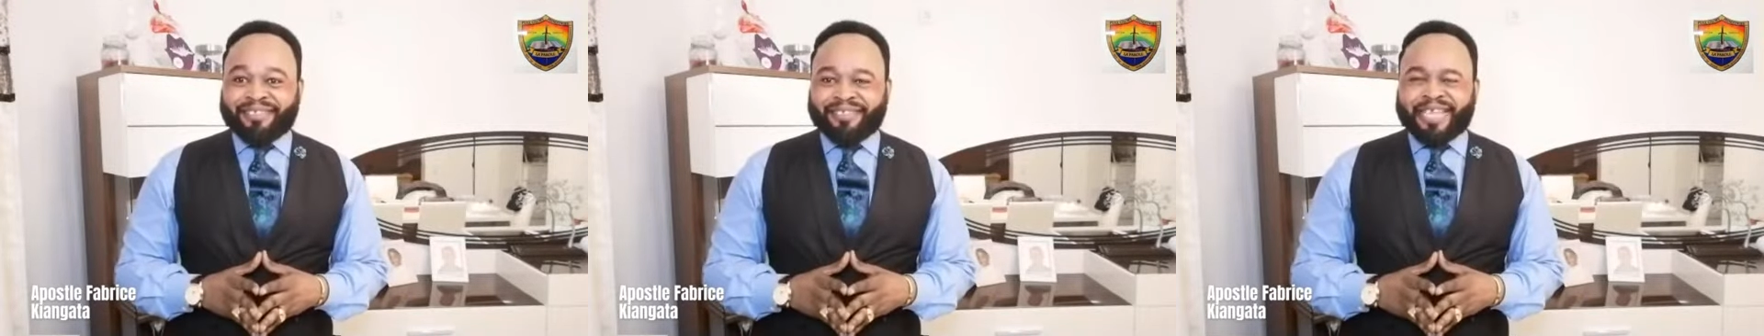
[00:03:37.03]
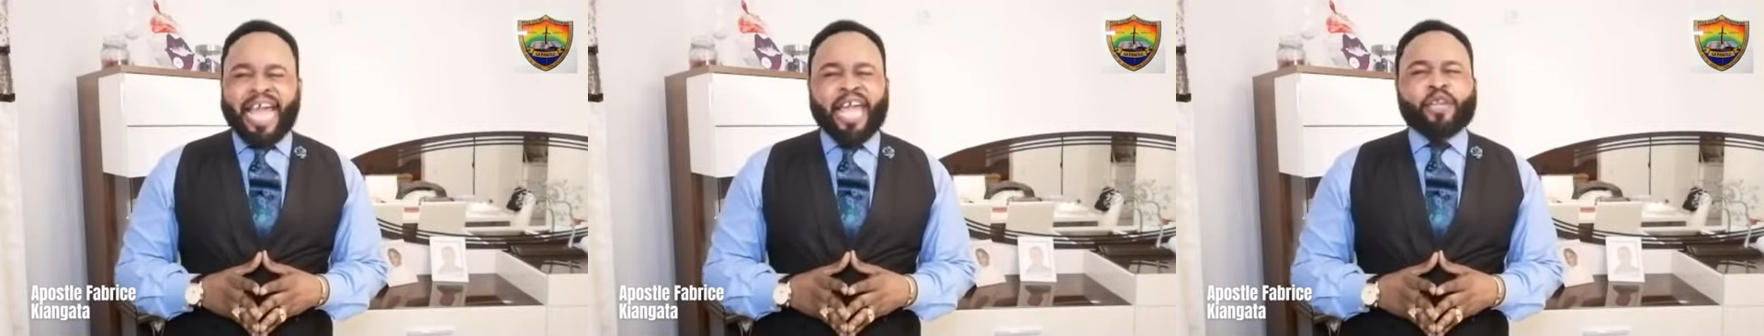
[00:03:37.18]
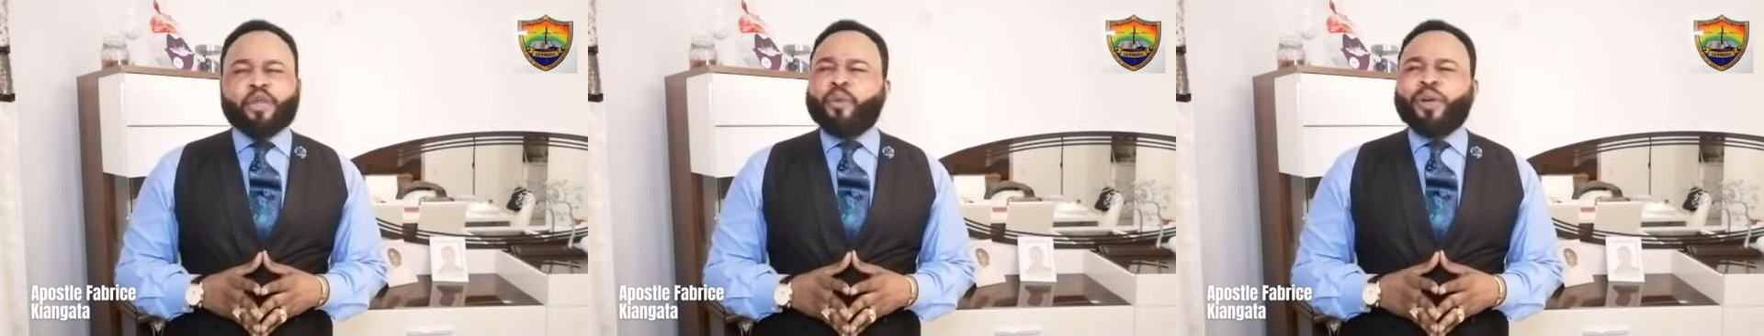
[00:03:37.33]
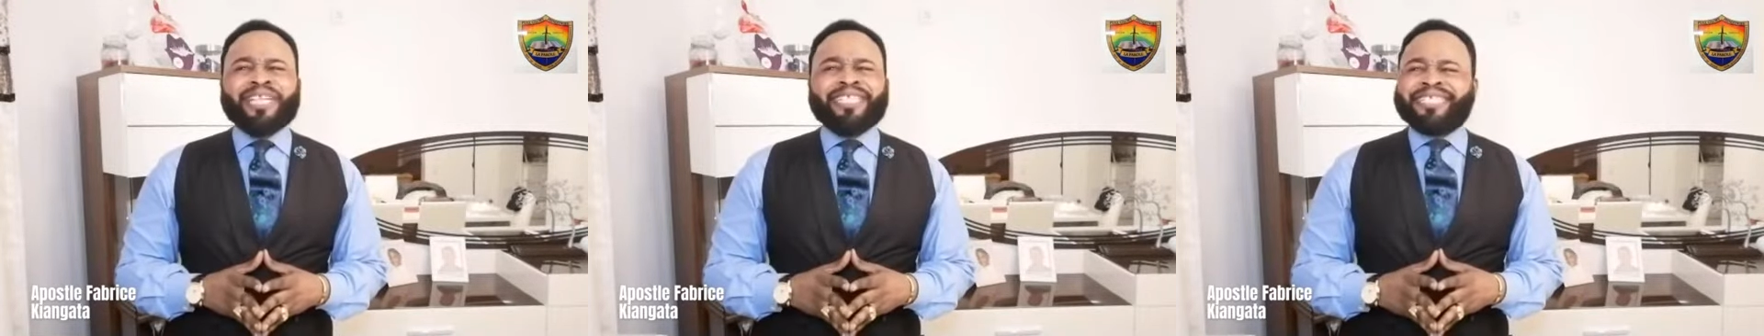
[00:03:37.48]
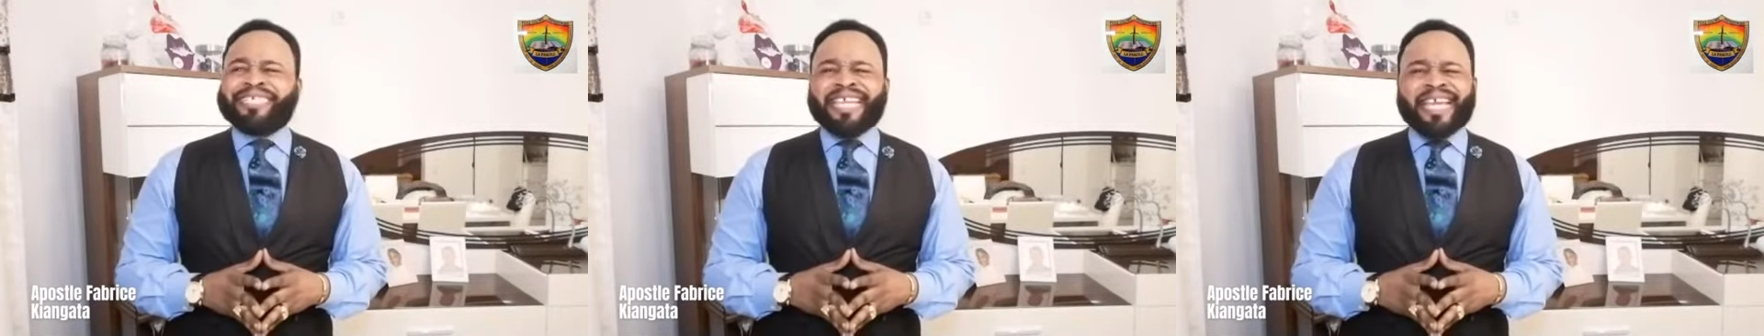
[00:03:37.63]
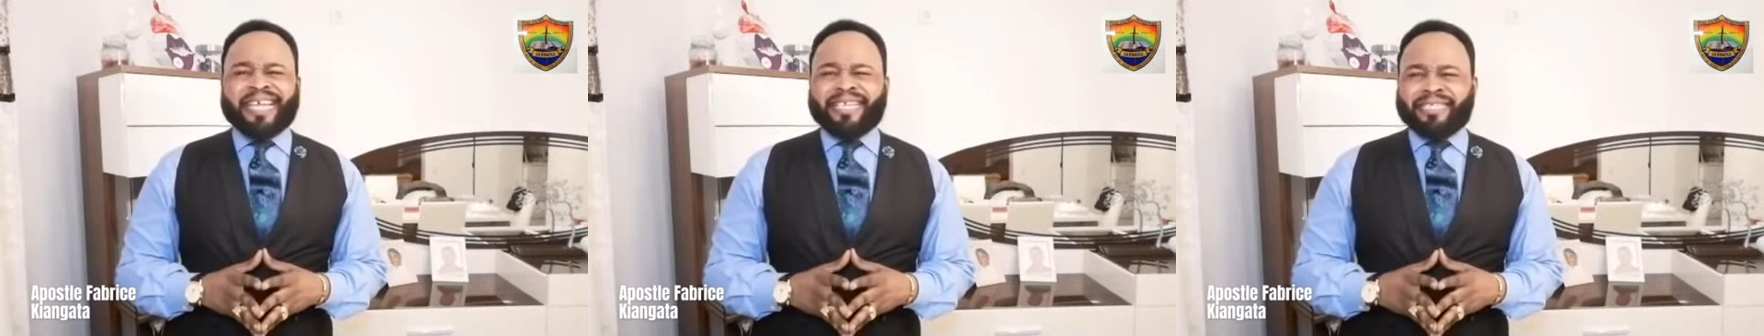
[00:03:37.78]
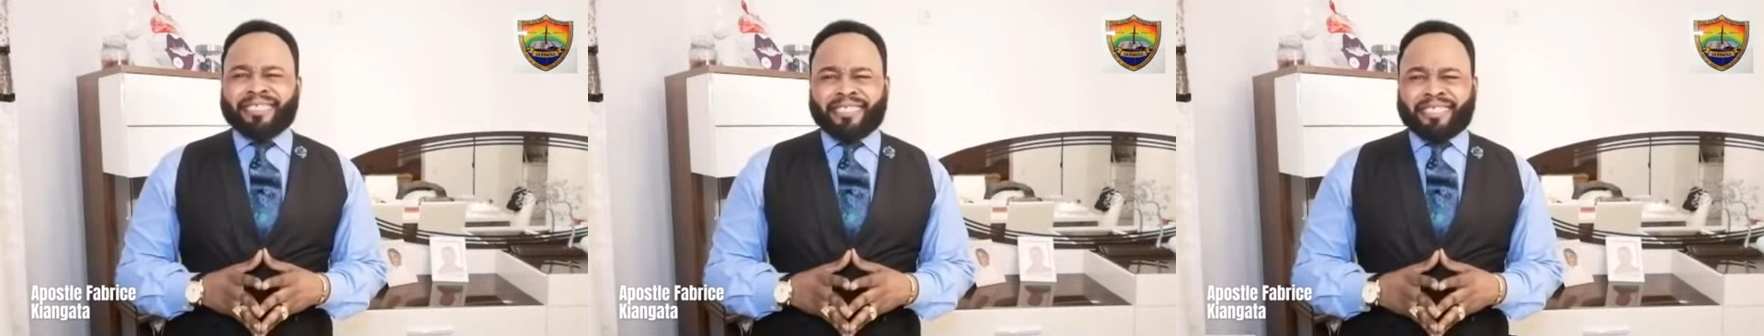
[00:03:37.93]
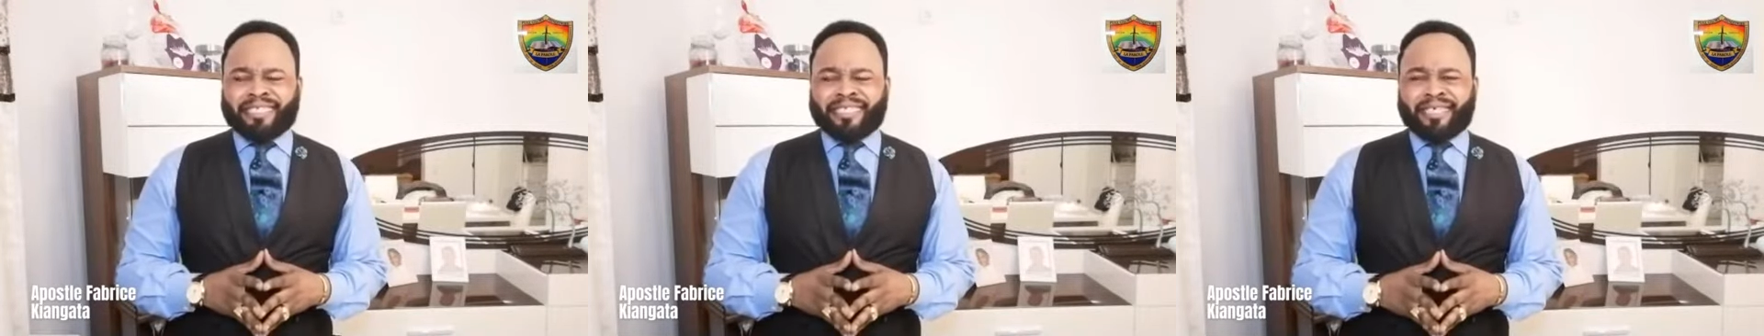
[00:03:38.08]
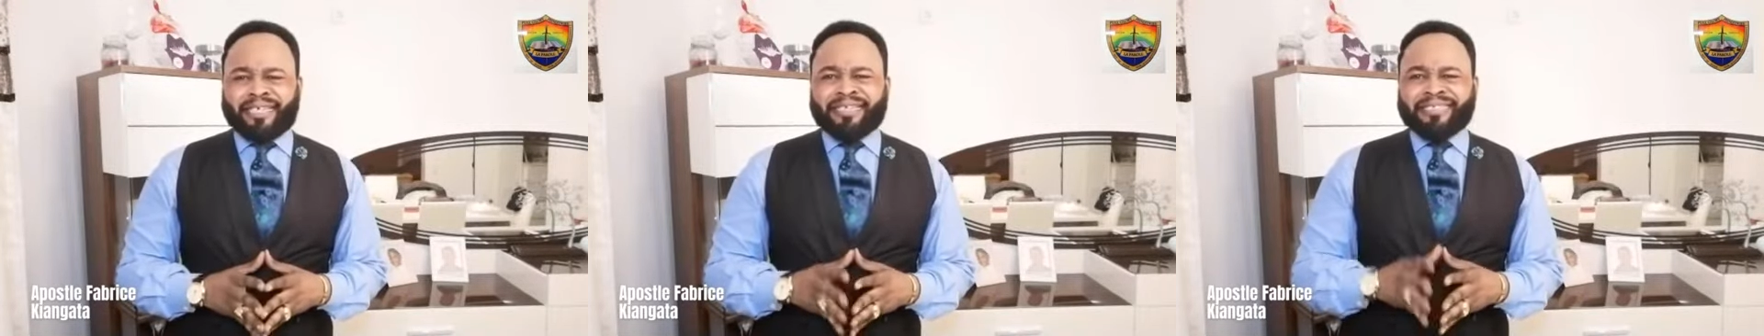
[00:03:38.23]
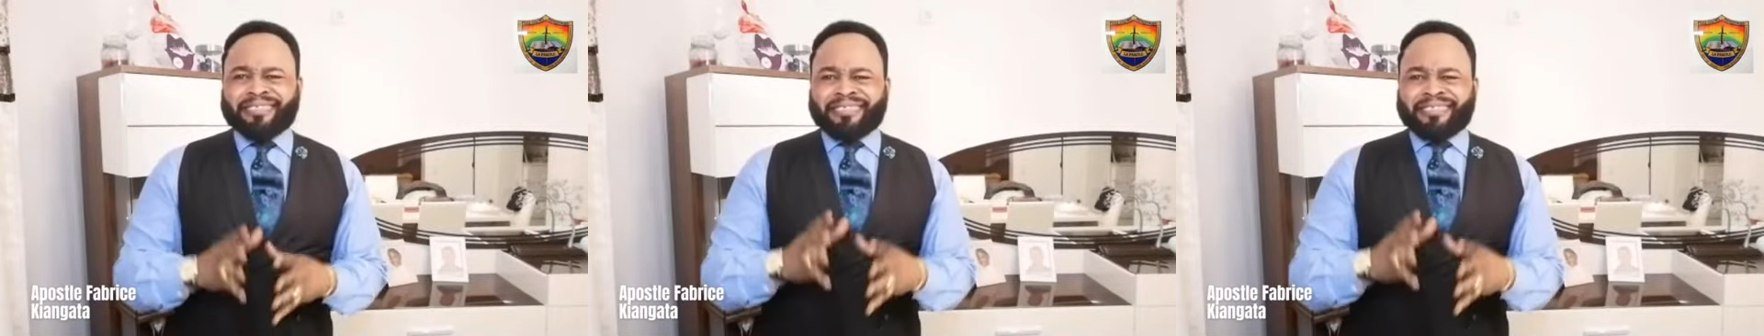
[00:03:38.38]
and you will change